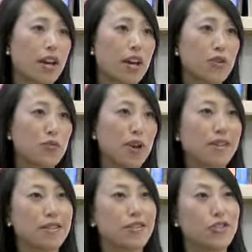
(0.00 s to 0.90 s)
And
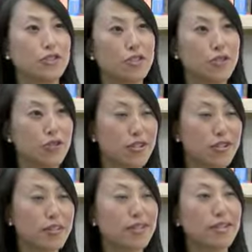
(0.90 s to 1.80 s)
when each institution is
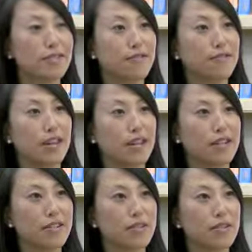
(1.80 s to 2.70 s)
seeking to
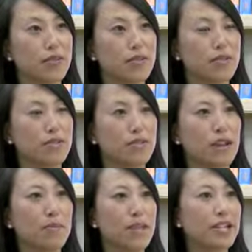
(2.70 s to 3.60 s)
find students
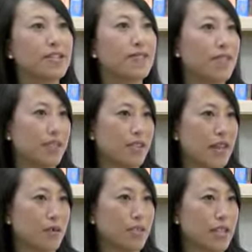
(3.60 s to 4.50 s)
that best fit
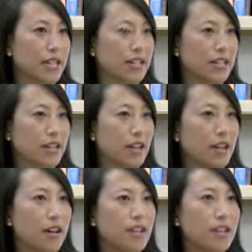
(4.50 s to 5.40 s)
that place,
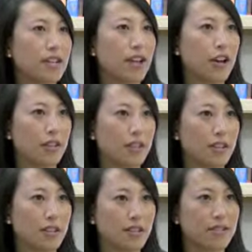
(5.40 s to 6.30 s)
there is
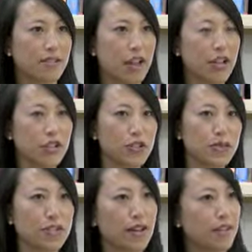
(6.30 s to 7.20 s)
inherently this value
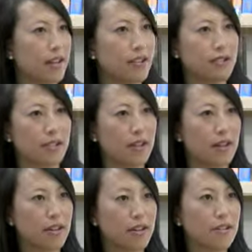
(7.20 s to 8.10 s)
set
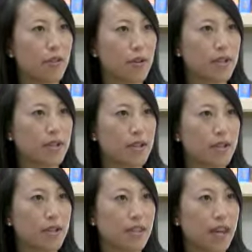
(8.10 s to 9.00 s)
that's focusing
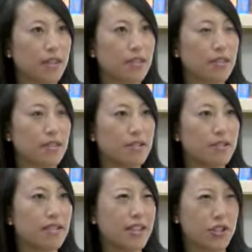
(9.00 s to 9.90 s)
that
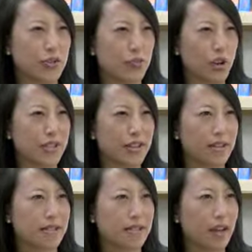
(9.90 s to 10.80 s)
selection
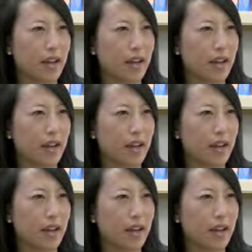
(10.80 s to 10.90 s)
process.